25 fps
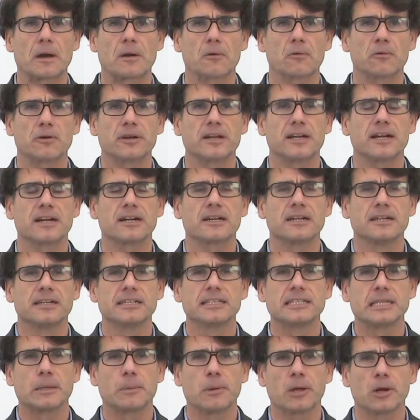we are
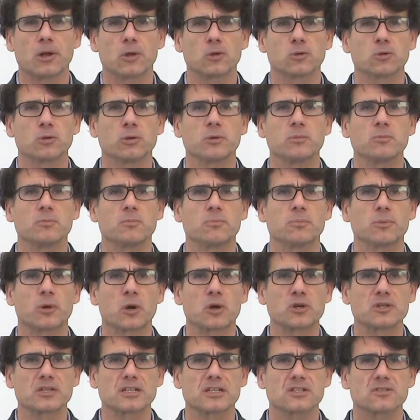developing
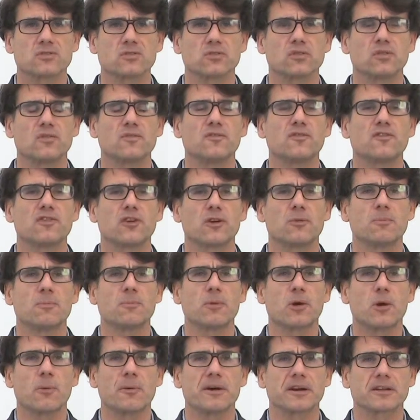projects to confront
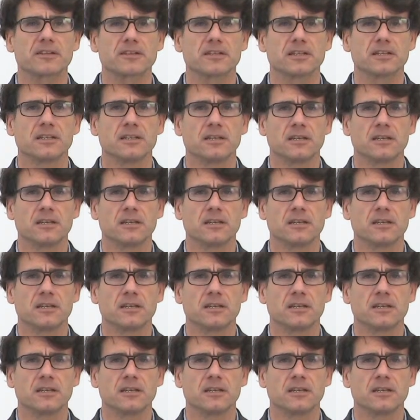poverty.